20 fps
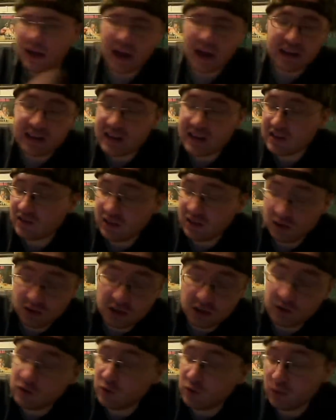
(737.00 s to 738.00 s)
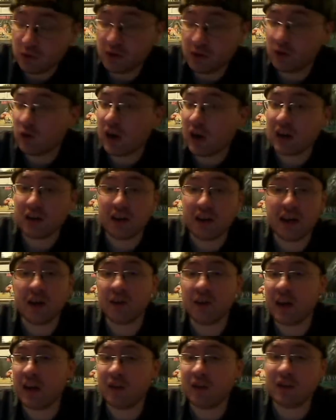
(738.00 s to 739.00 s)
I can't tell the difference between a
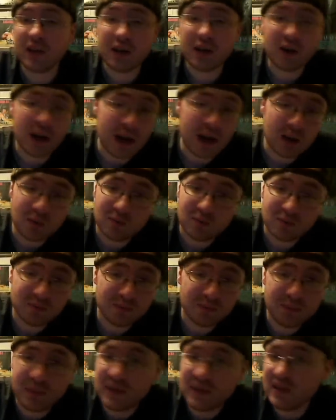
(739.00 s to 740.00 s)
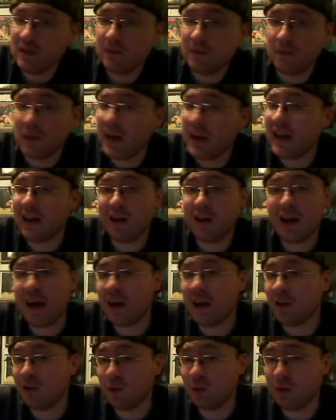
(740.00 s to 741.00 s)
crocodile and alligator. I'll be flat out
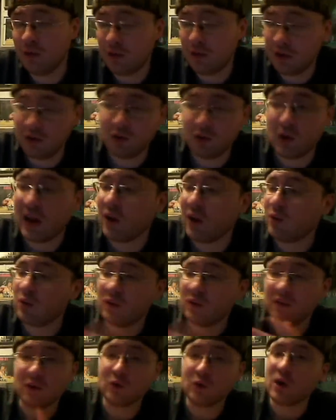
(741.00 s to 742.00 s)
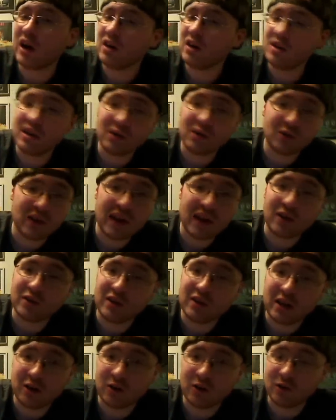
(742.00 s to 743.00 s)
honest with you. So I don't know if they're crocodiles or
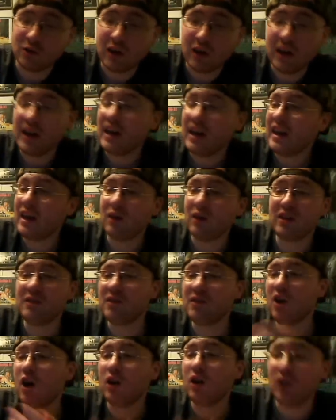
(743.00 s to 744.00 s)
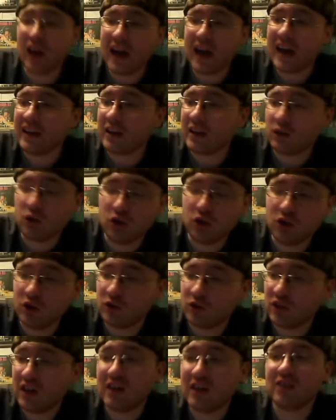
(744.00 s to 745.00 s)
alligators. Hell, even online I
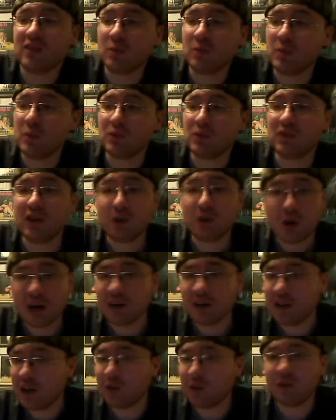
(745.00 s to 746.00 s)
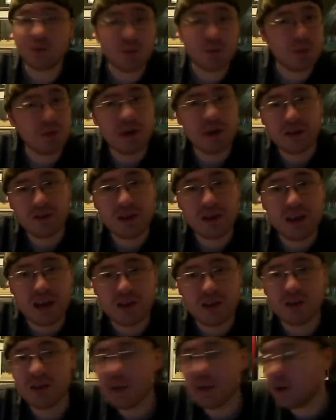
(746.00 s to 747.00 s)
looked. Some people say crocodiles, some people say
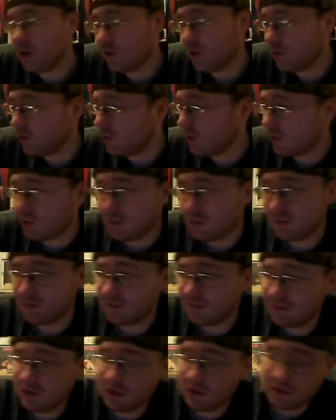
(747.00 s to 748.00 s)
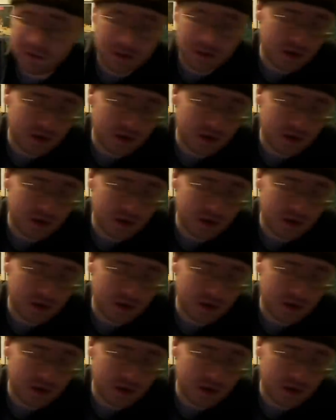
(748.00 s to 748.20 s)
alligators. So what the